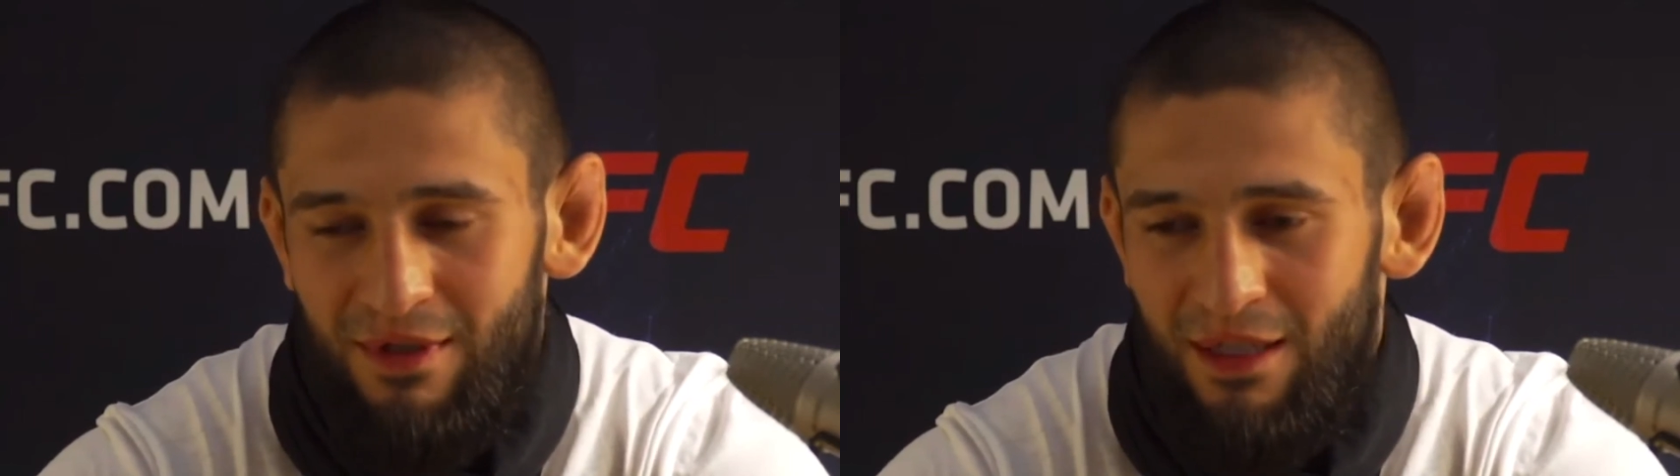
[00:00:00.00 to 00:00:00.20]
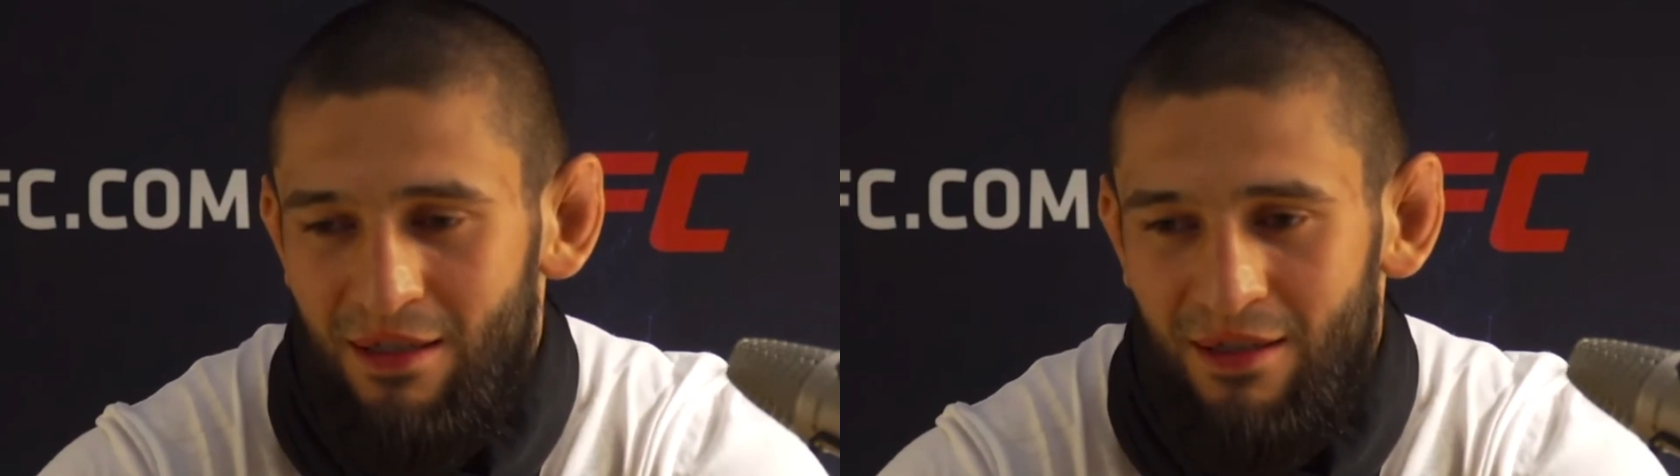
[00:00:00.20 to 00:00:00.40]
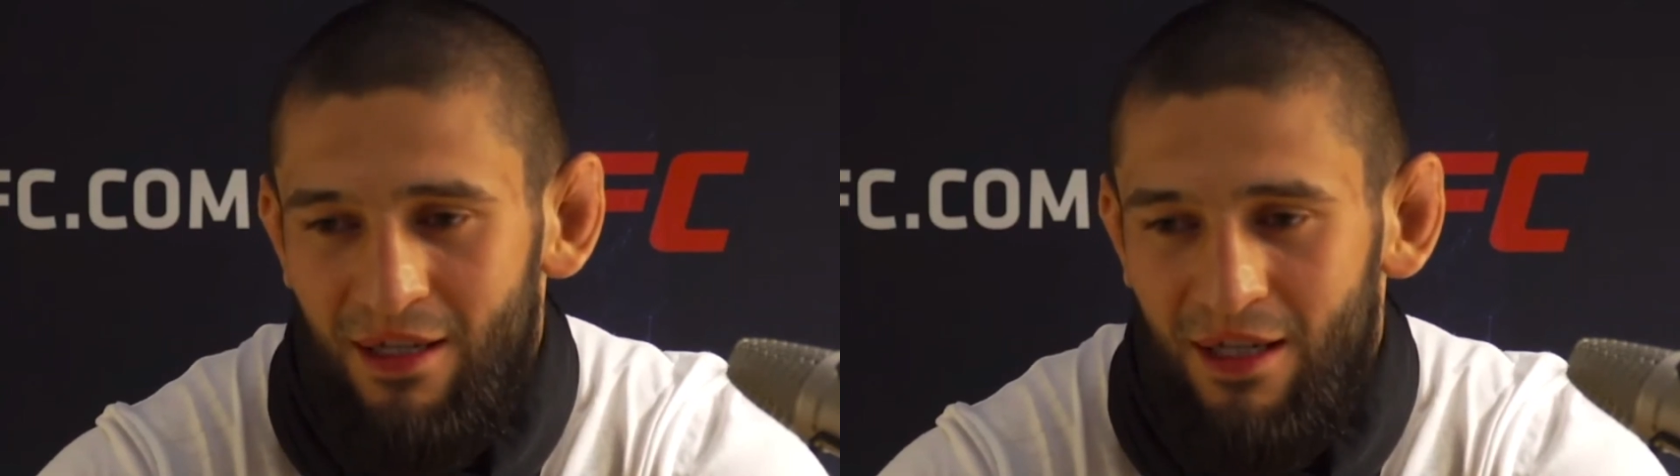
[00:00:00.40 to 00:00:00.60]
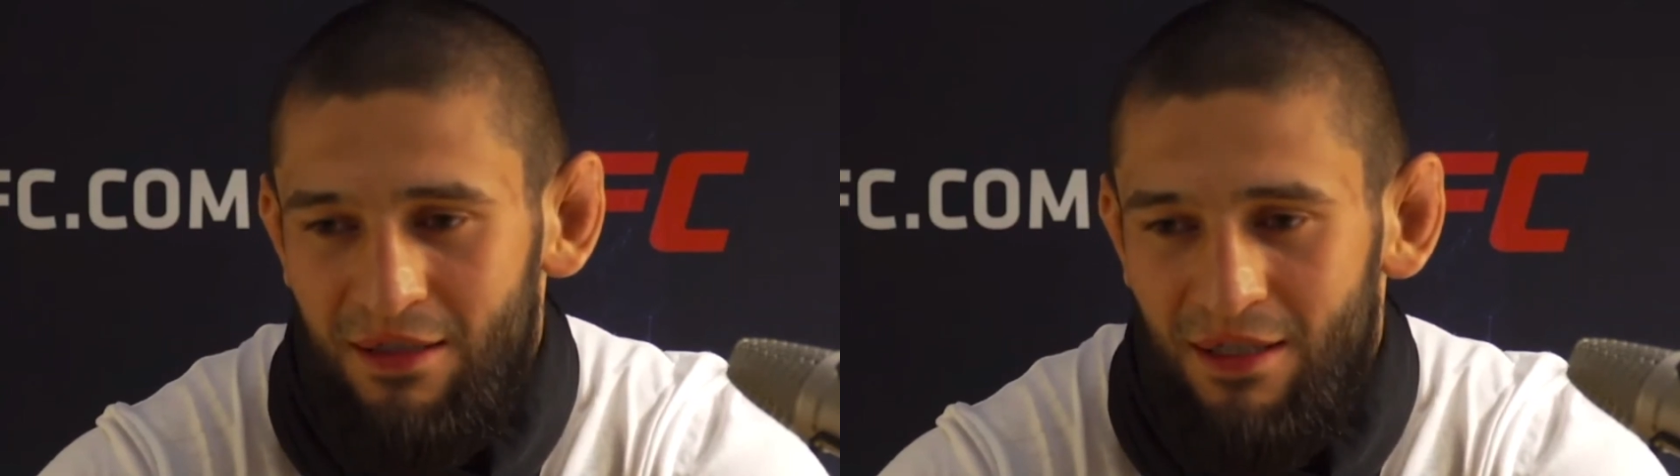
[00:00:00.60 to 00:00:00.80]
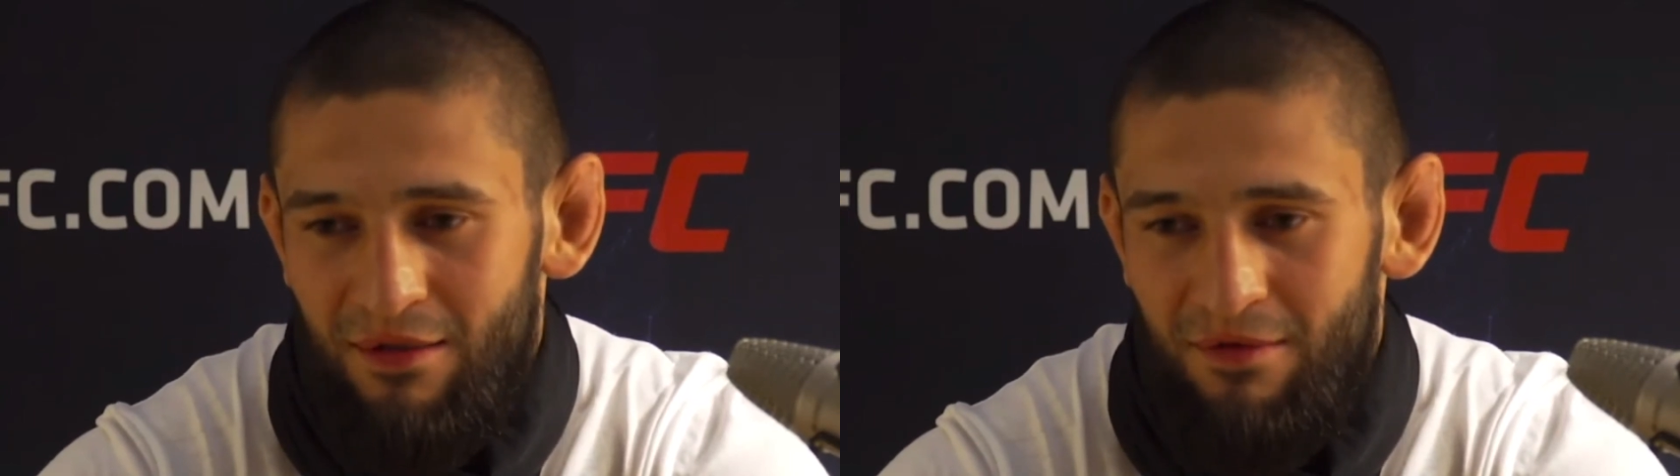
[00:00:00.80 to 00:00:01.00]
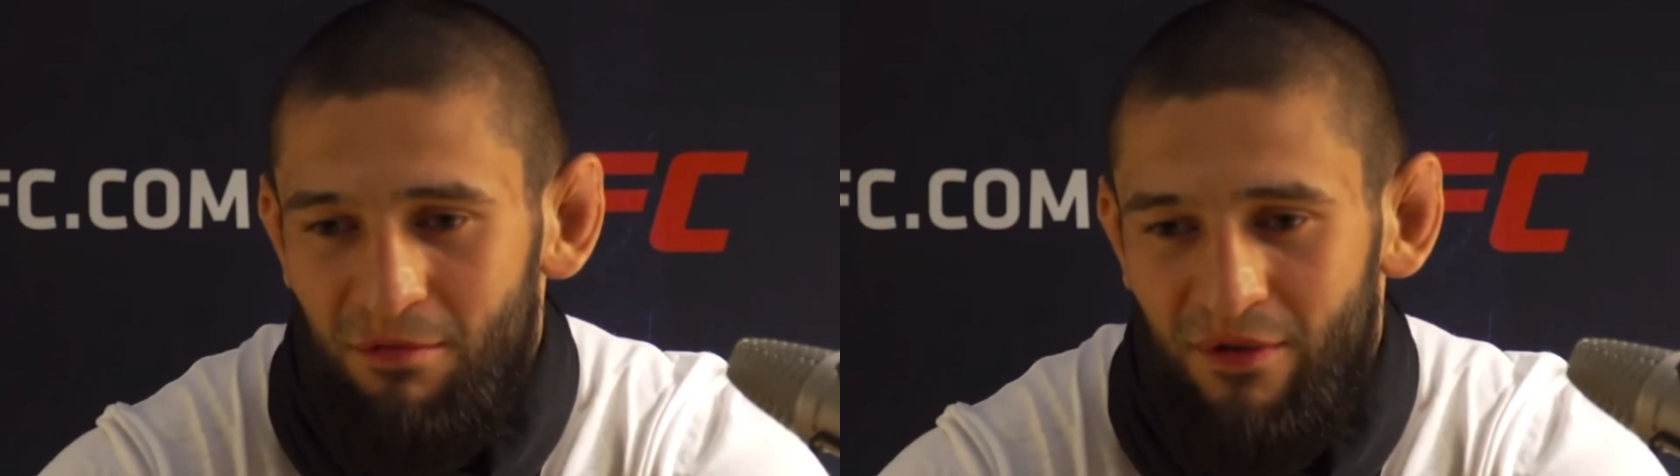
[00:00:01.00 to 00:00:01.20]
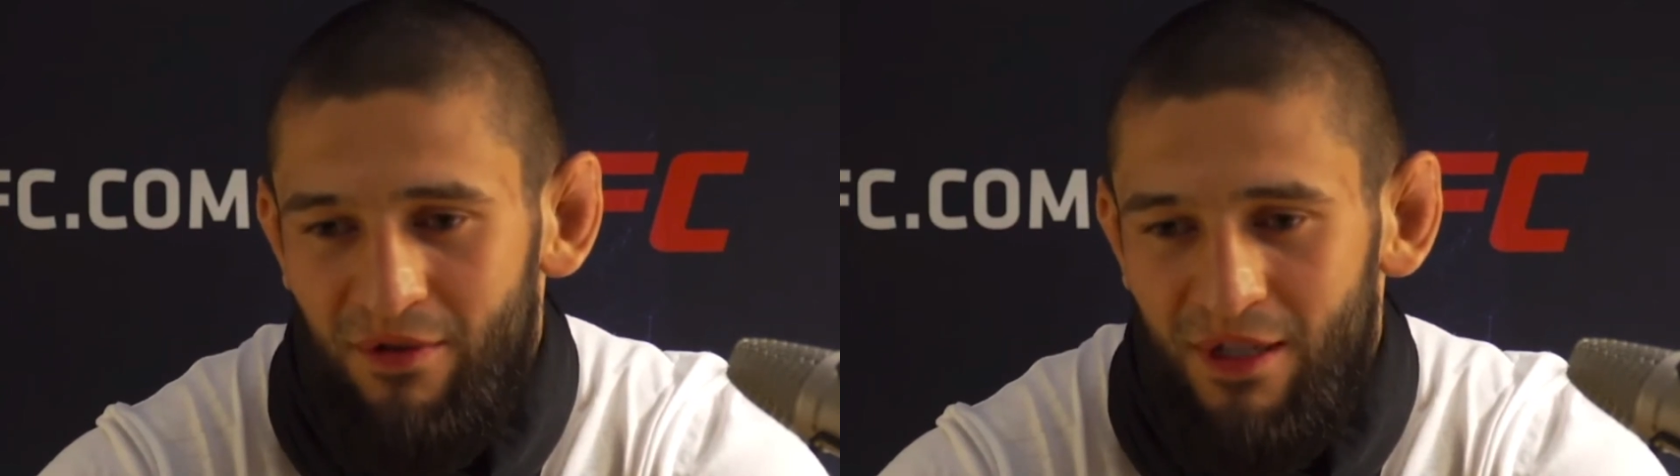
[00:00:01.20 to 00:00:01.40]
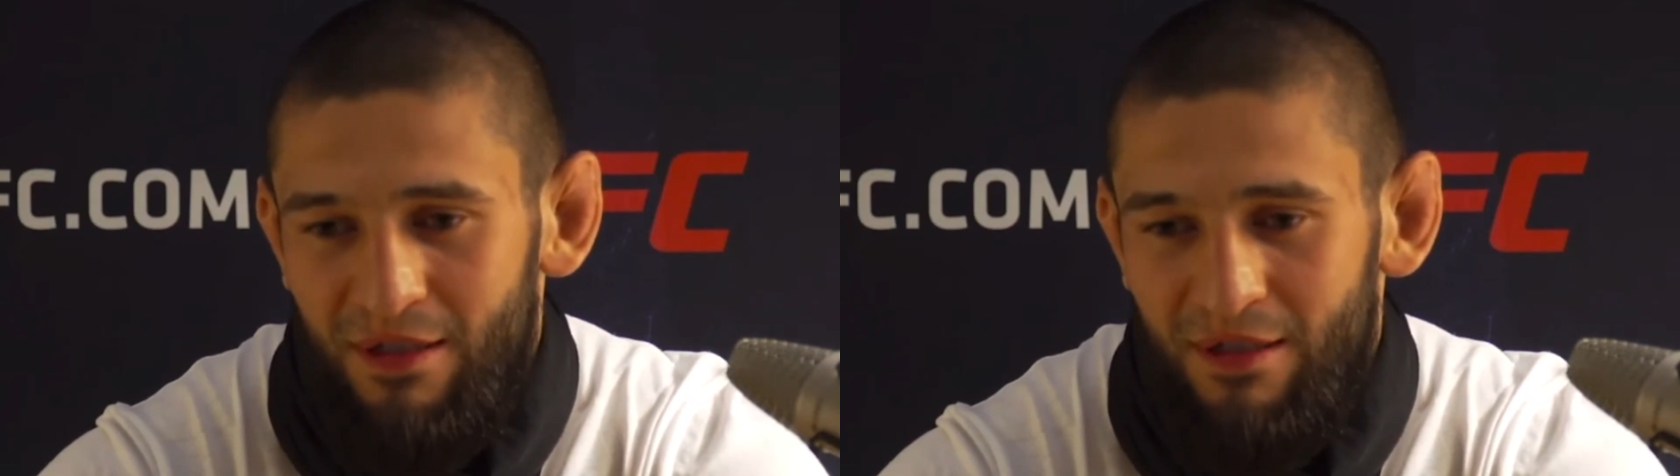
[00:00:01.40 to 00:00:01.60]
take relax after my
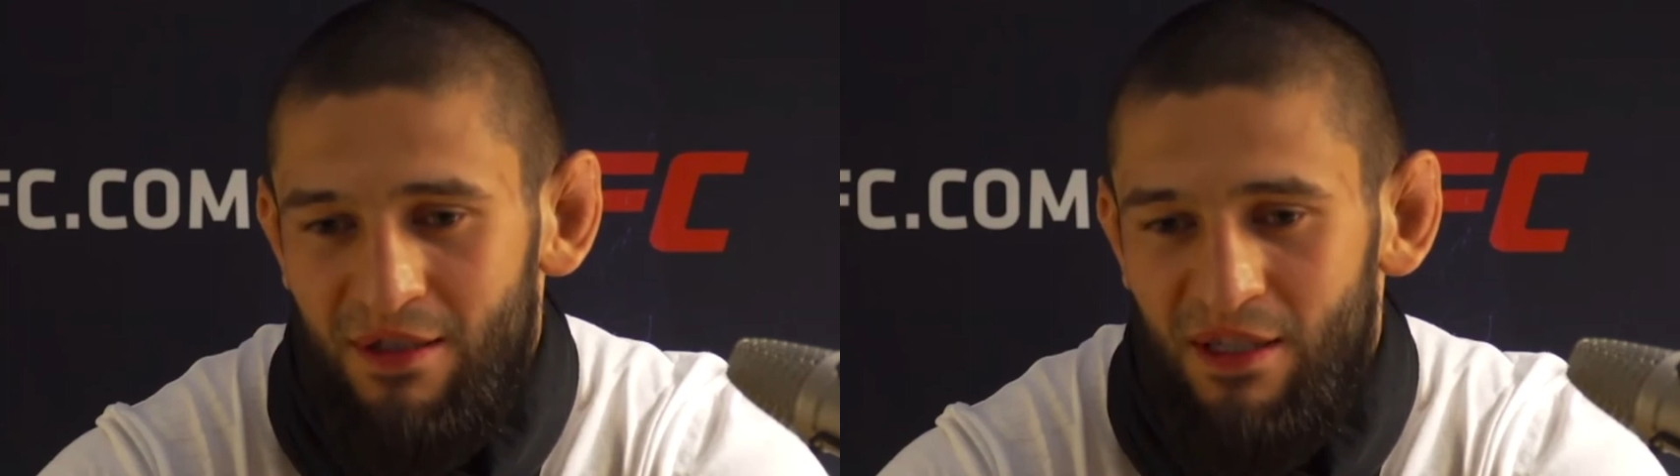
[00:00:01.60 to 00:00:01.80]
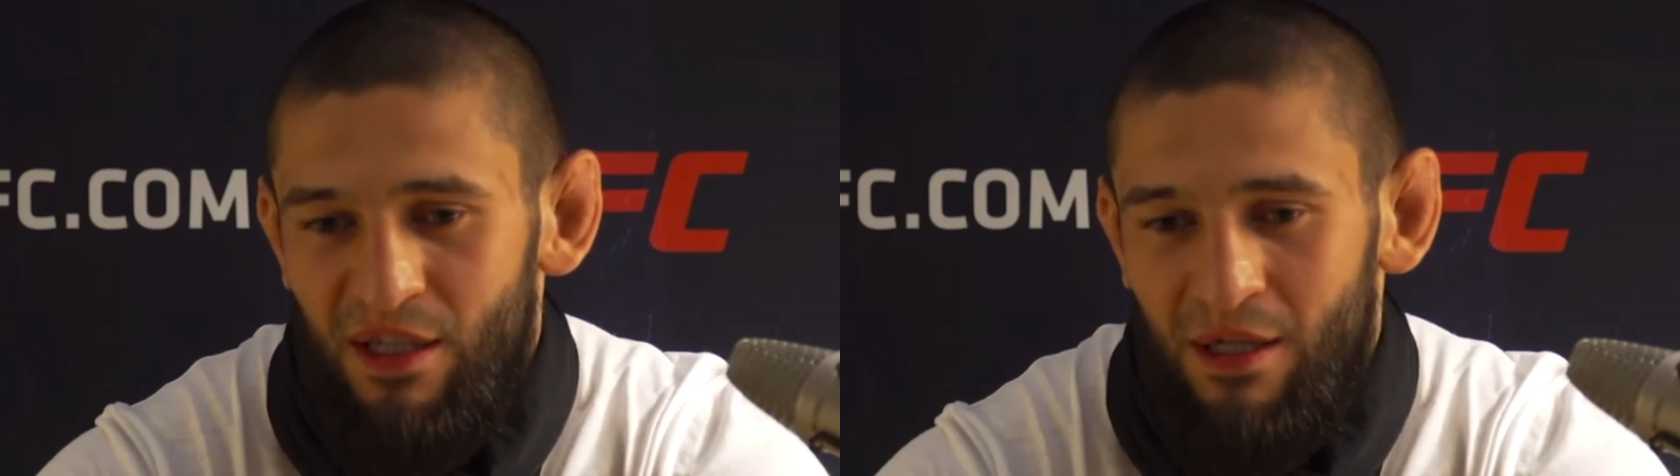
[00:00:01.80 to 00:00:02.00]
fights,